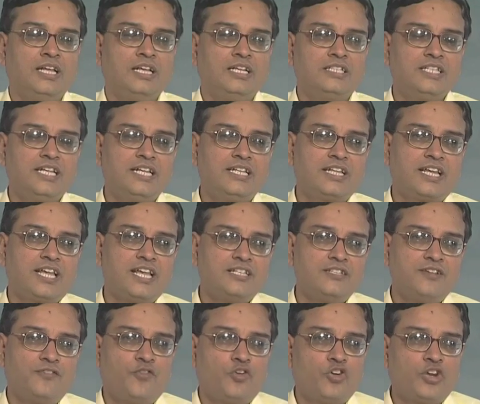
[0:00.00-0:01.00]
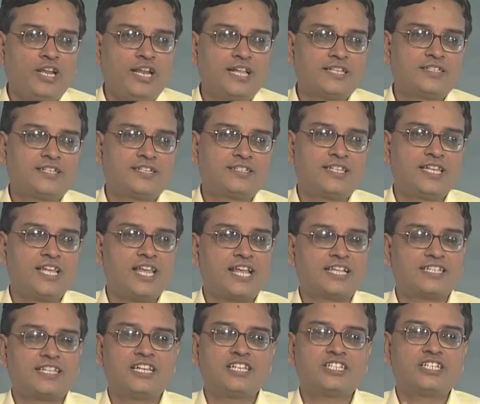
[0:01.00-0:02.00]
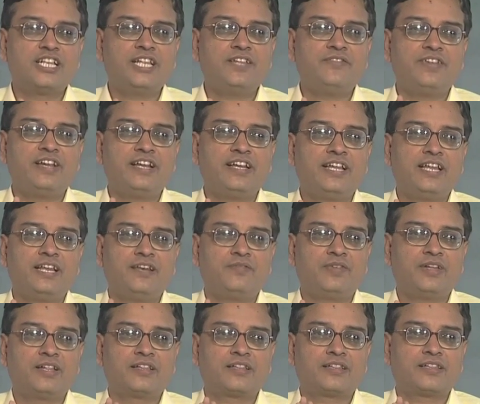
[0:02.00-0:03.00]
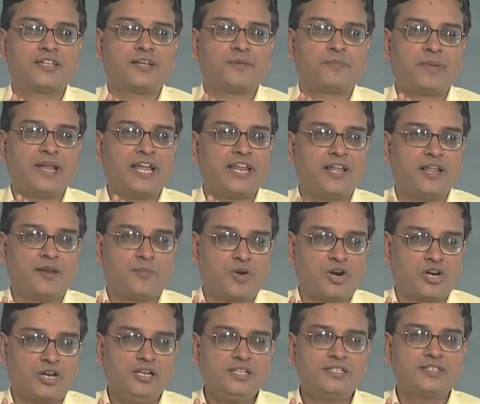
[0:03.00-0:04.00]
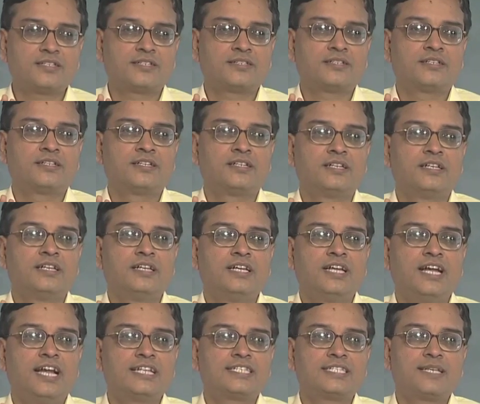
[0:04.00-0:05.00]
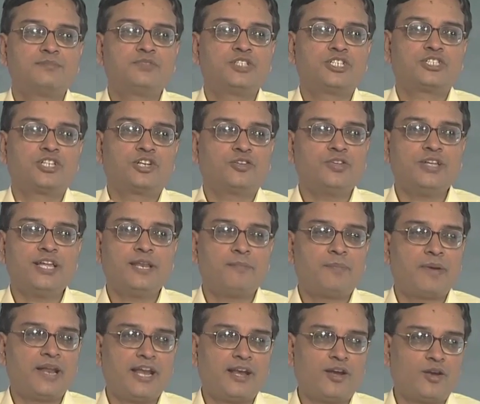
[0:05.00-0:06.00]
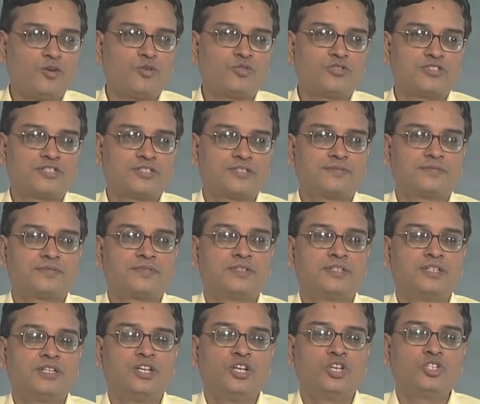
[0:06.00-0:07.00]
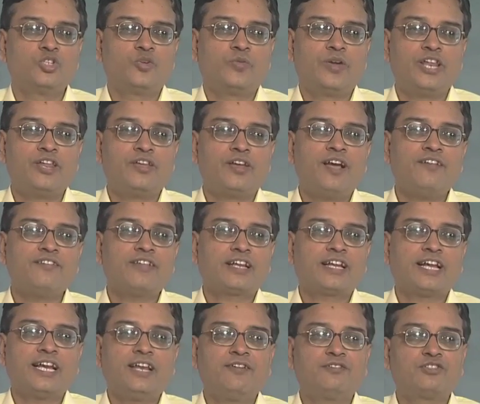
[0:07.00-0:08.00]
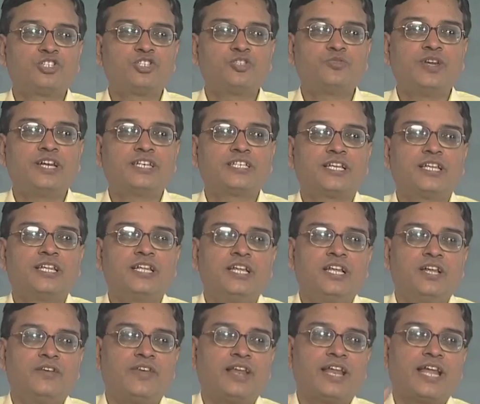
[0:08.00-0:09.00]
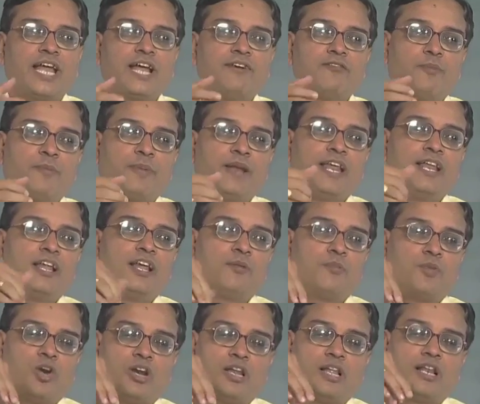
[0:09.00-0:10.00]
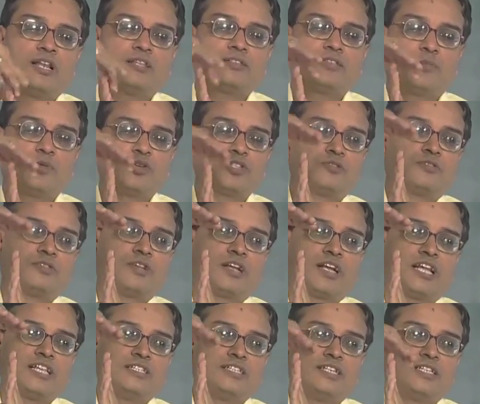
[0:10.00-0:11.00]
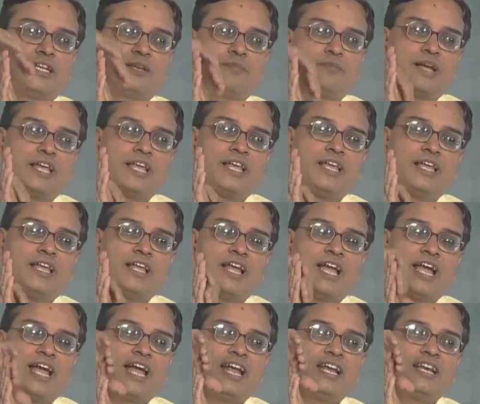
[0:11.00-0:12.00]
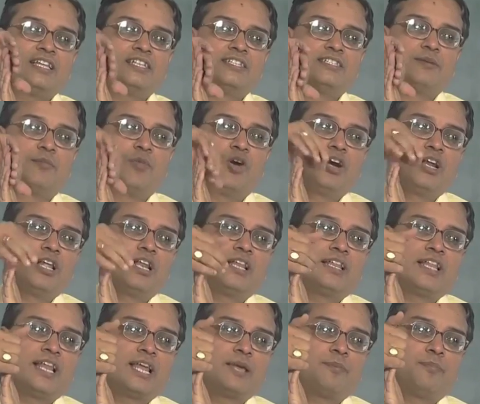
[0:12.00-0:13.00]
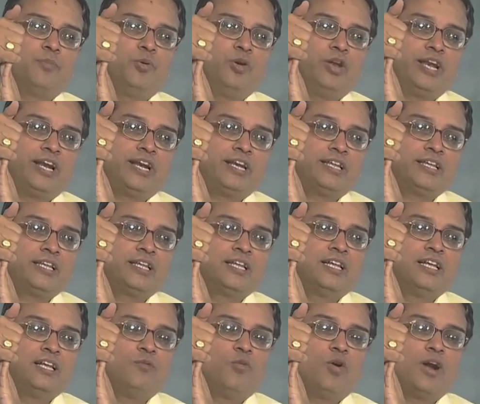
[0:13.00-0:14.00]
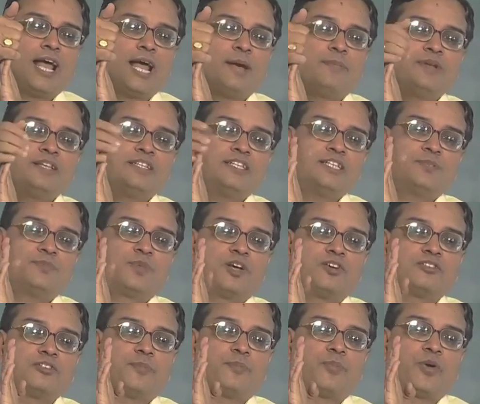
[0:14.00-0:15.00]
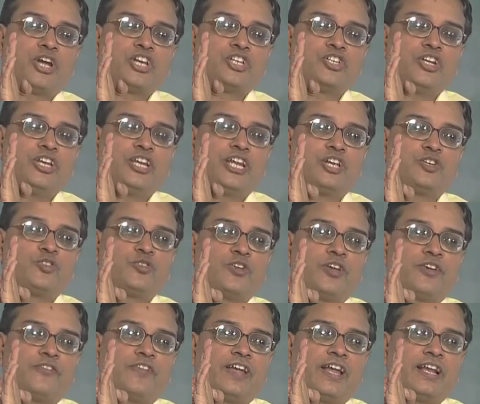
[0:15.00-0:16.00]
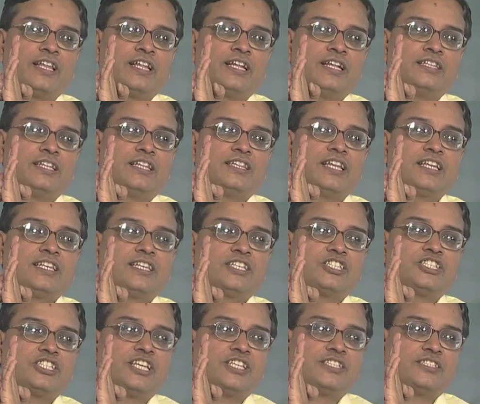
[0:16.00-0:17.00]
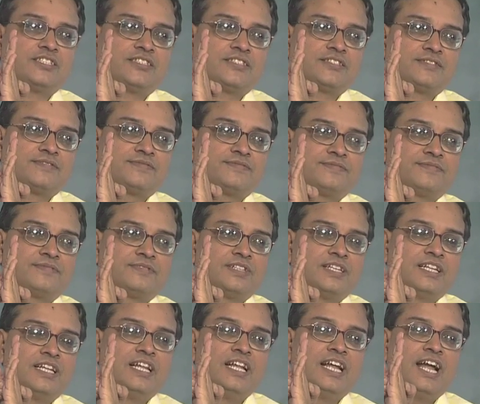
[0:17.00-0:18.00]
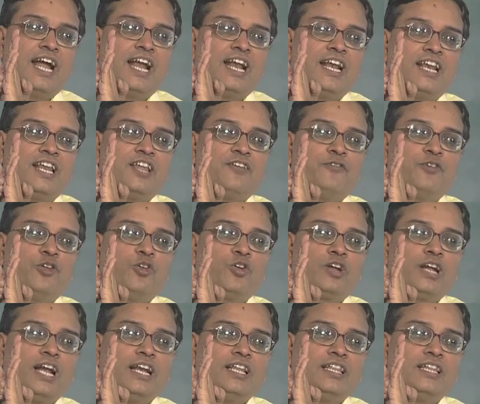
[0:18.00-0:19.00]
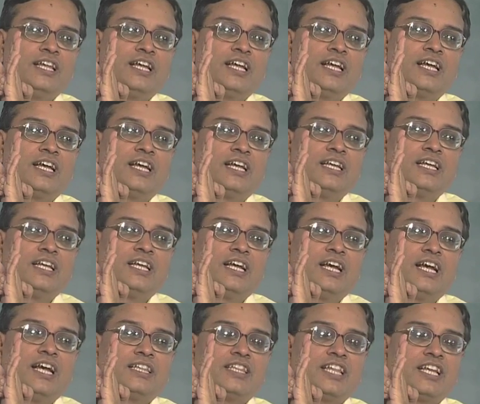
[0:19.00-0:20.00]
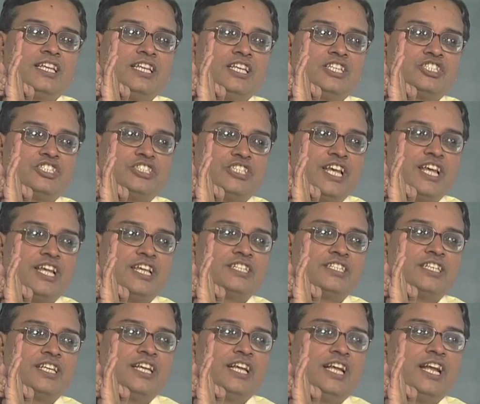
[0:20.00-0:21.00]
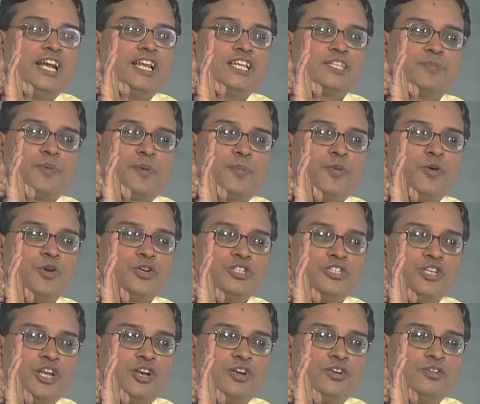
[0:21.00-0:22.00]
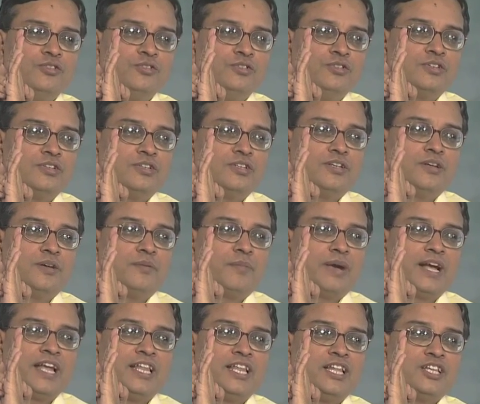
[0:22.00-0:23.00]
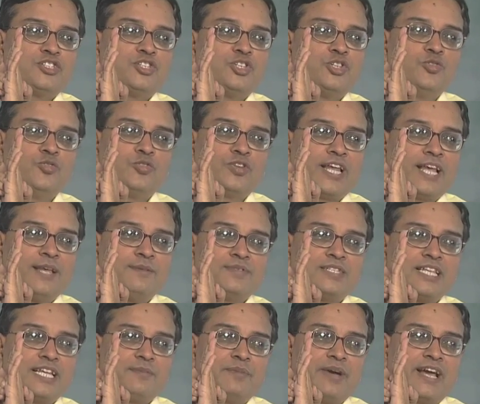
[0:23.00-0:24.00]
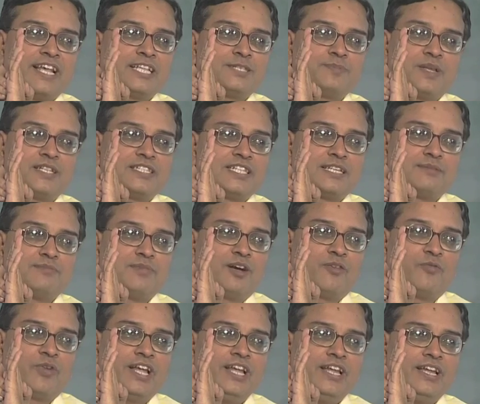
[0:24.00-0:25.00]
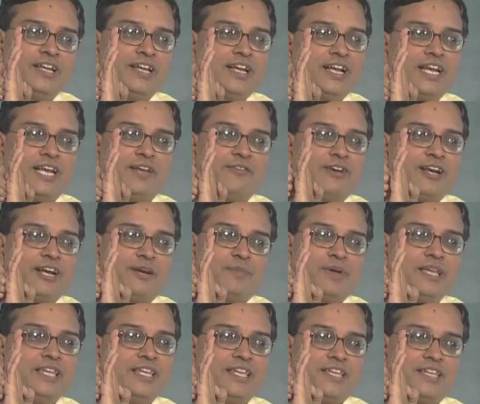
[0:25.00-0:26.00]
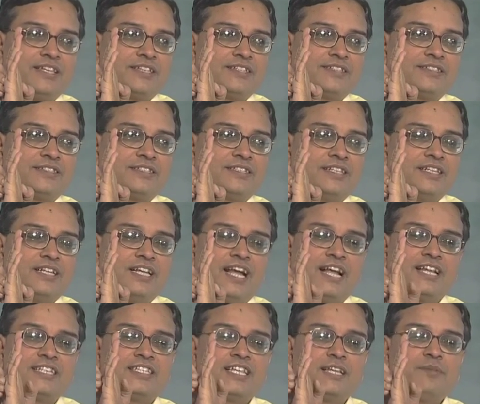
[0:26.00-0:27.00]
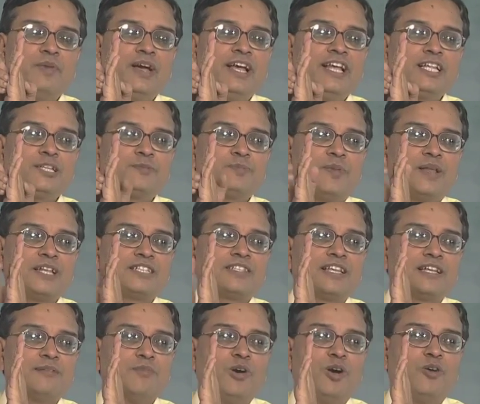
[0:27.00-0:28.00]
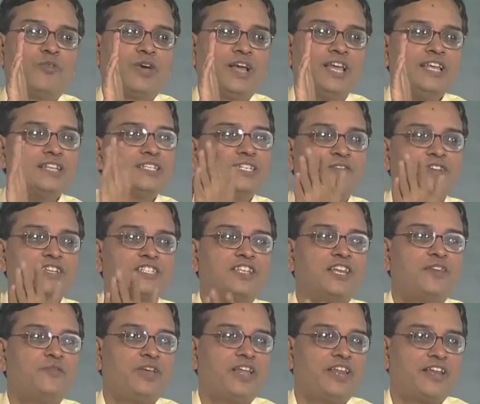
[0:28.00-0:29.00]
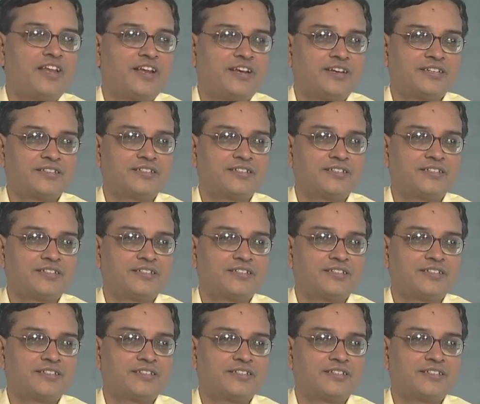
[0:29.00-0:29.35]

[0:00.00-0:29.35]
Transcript: See, in the case of photoelasticity, essentially we deal with planar models and subjected to in plane loads. So, when you have that kind of situation, when I have a planar model, suppose consider that my hand is the model, then I pull it, what happens is because of Poisson ratio effect, the thickness changes. And if you look at the thickness change, it is proportional to minus nu times sigma x plus sigma y divided by E, and sigma x plus sigma y is the first invariant,